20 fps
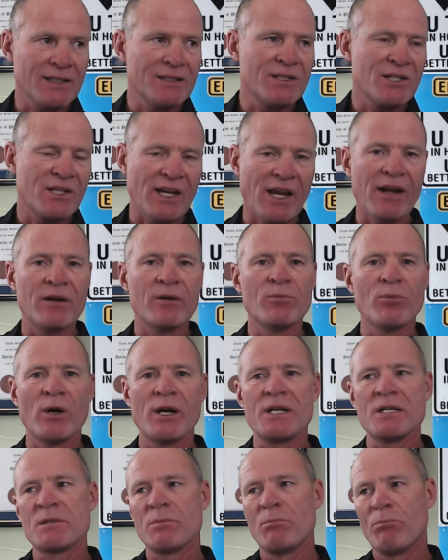standard
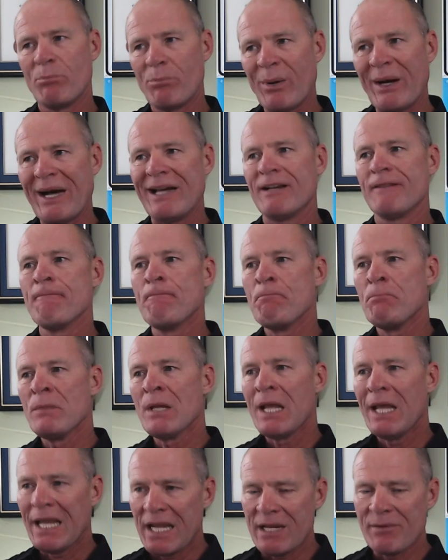brakes, but
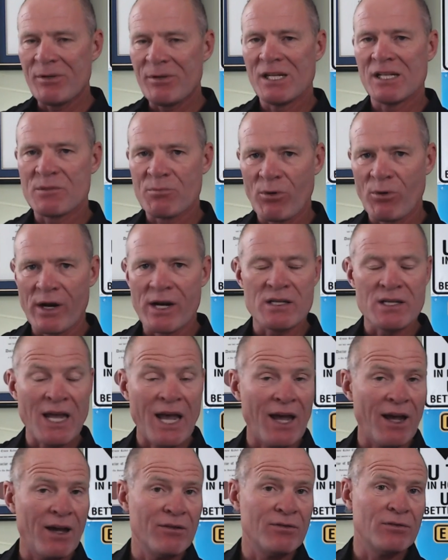ABS brakes
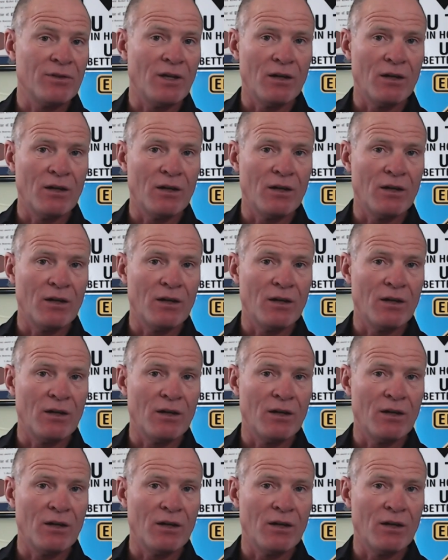have